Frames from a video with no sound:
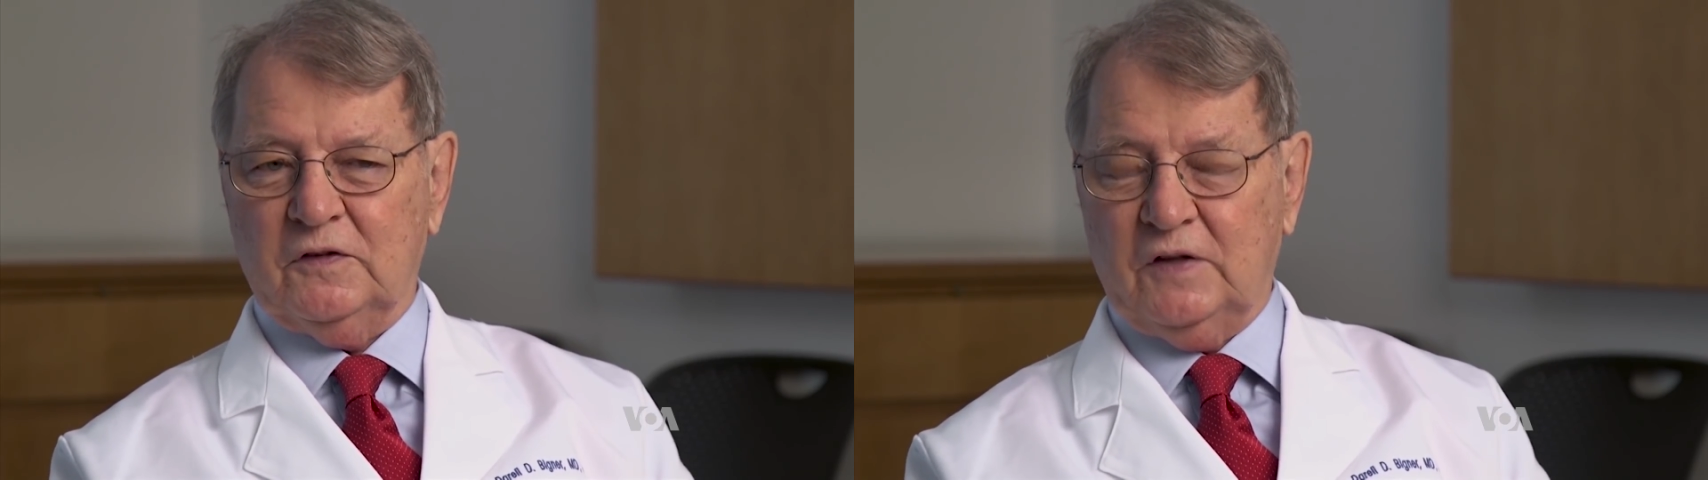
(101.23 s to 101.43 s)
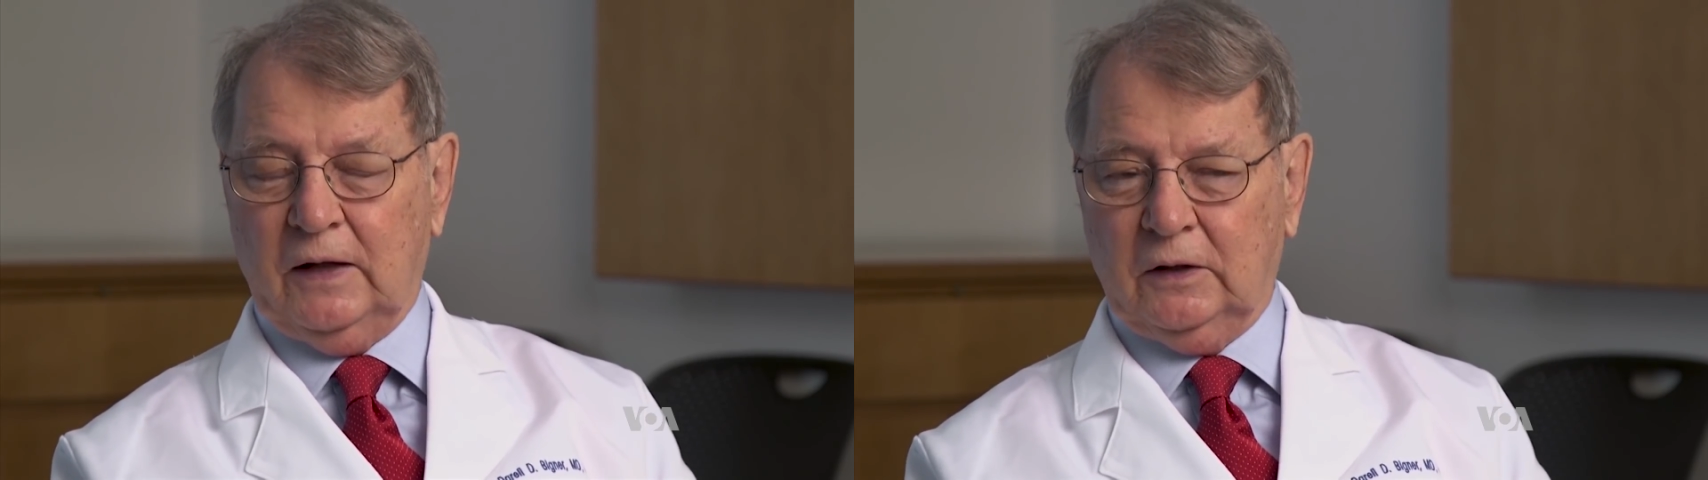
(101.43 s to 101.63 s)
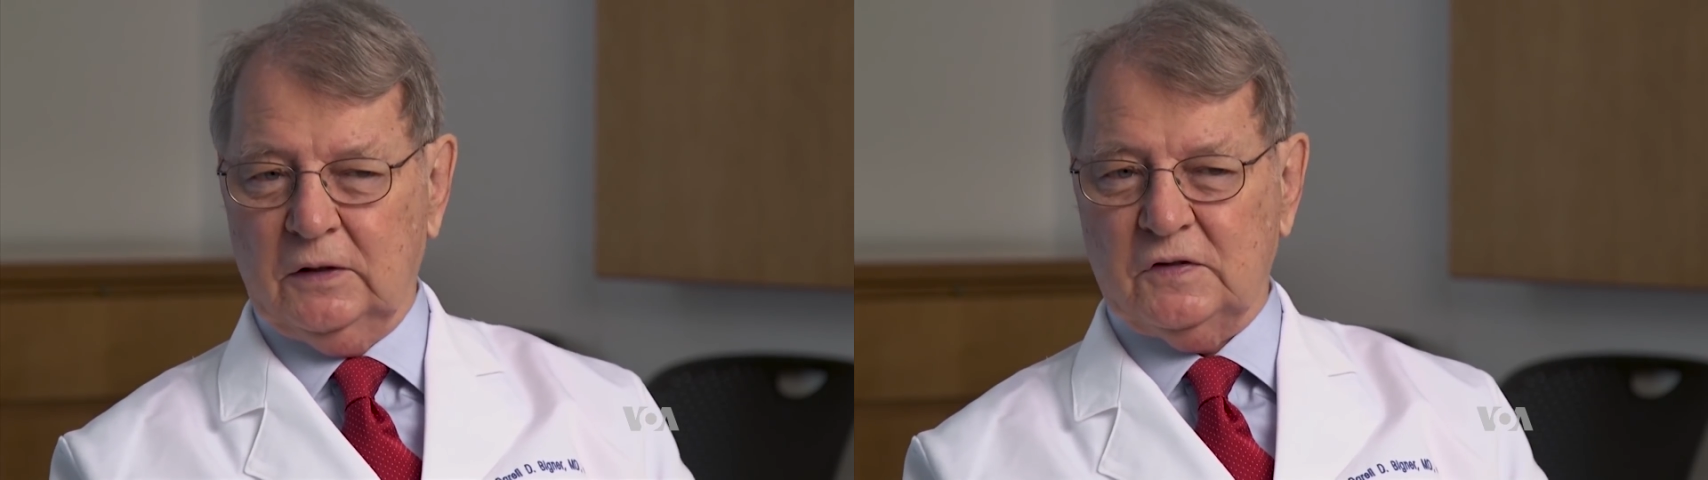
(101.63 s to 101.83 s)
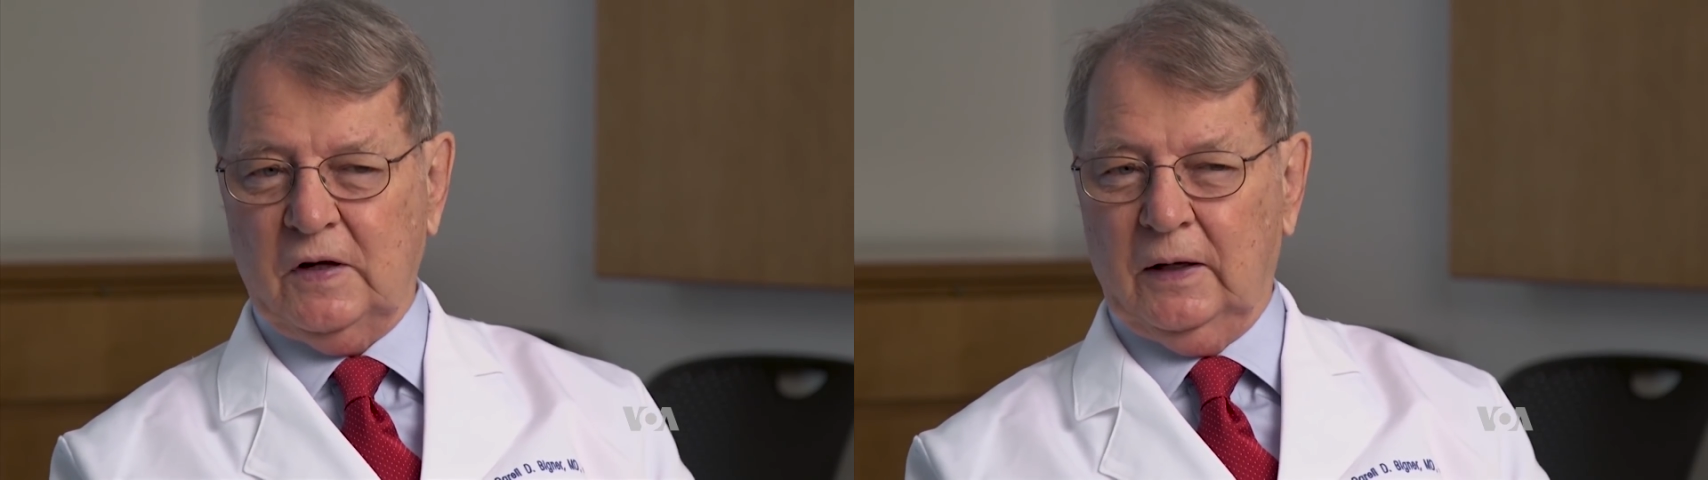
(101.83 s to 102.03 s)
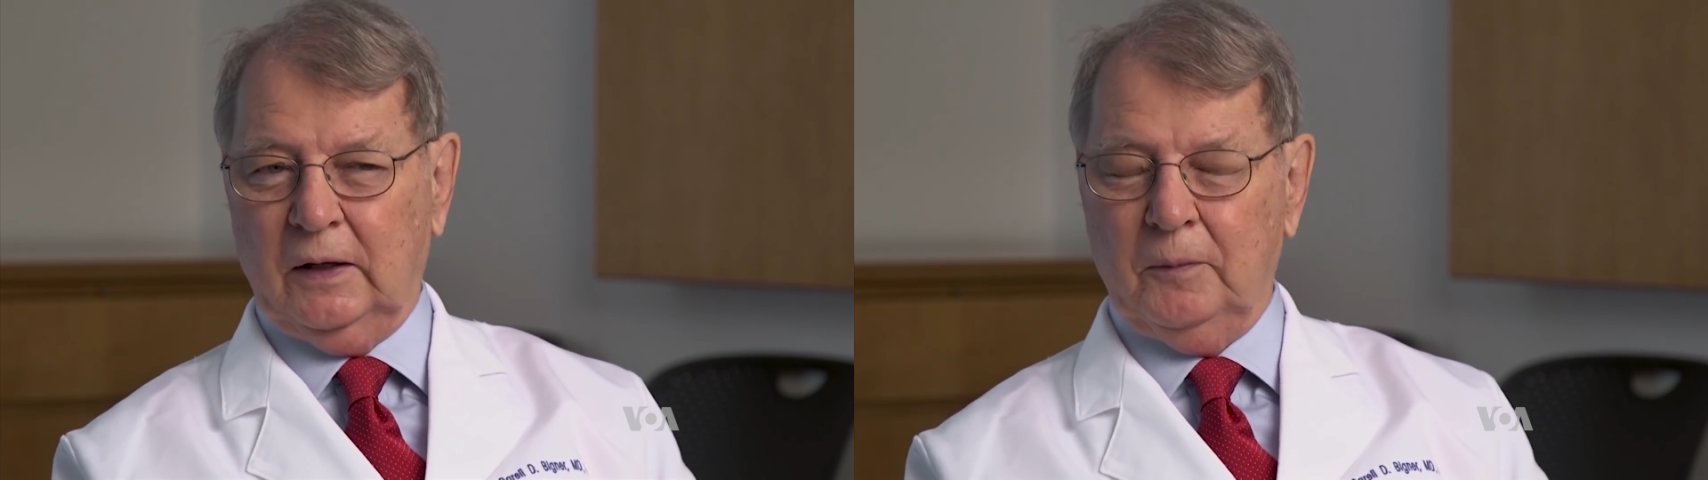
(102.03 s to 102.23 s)
the second
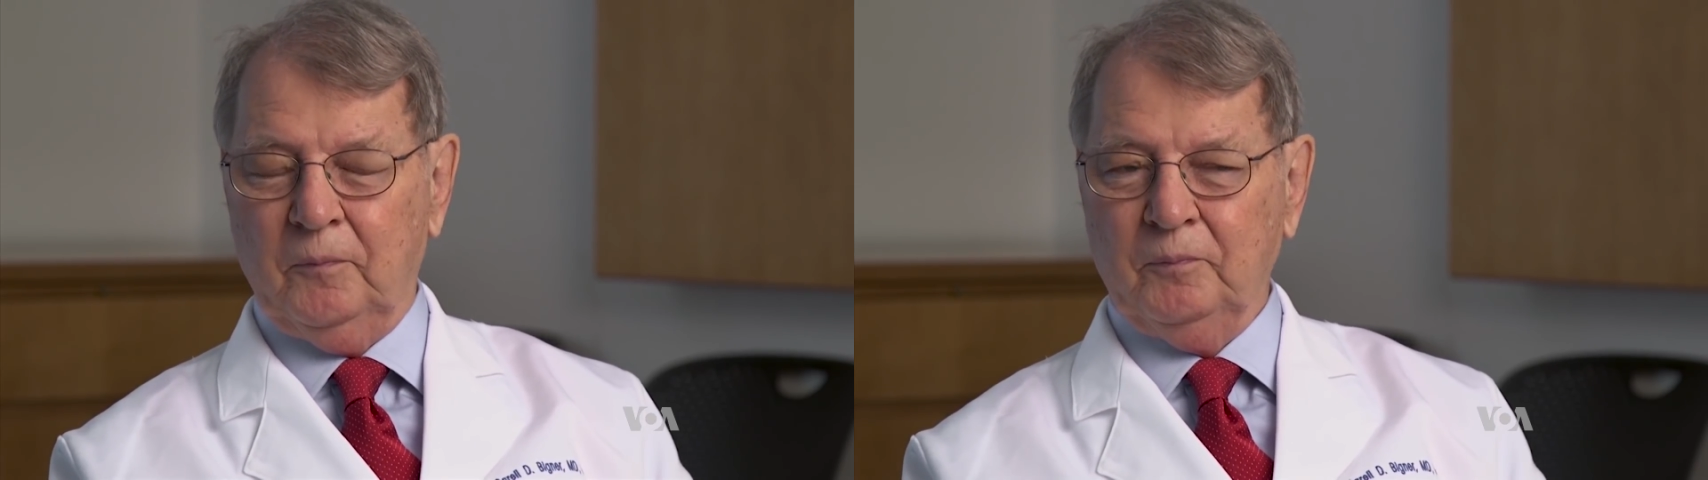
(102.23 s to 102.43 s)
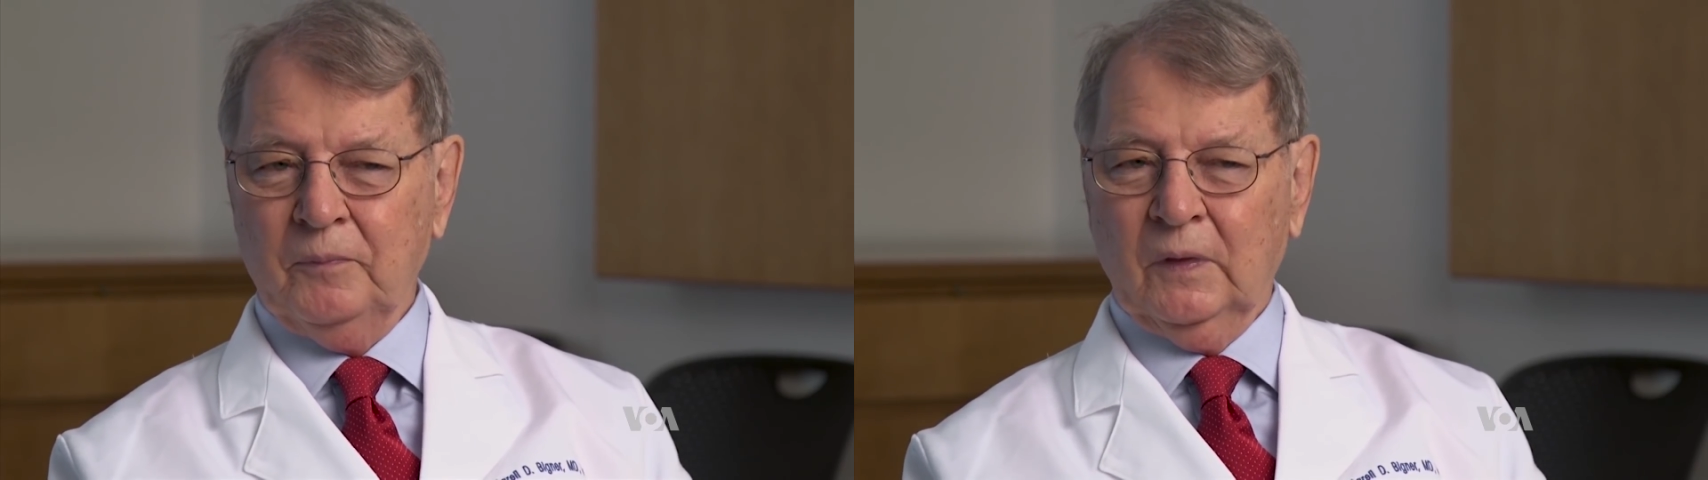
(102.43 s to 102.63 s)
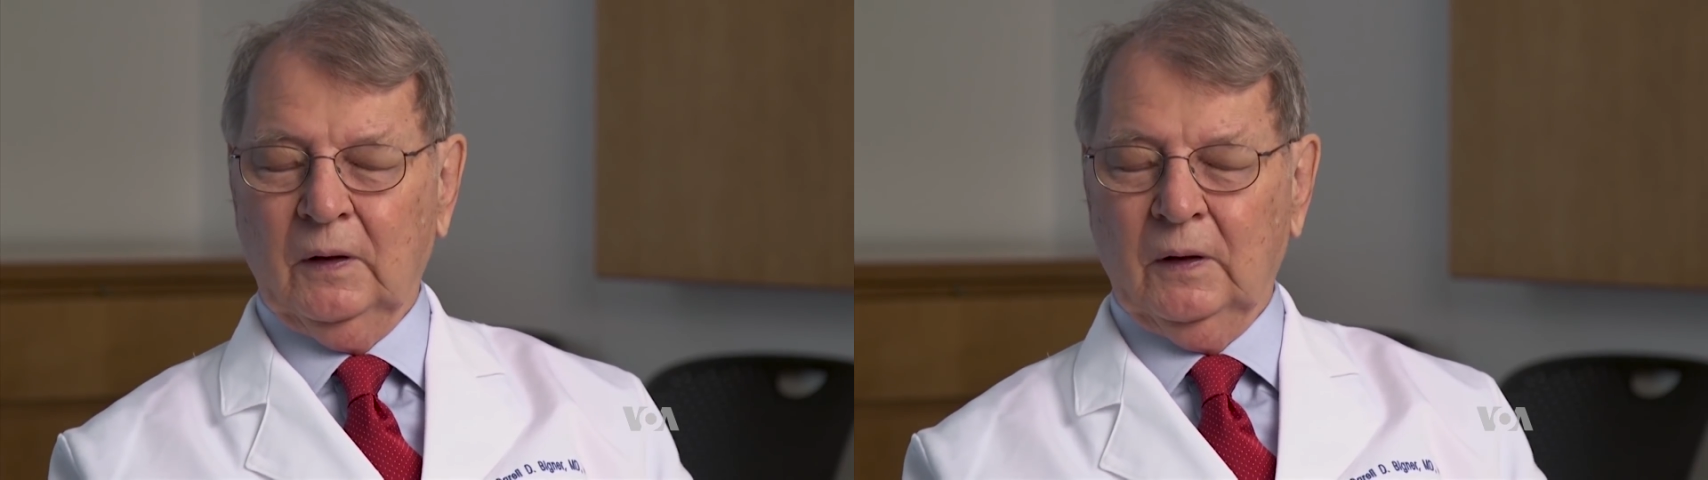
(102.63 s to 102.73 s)
time.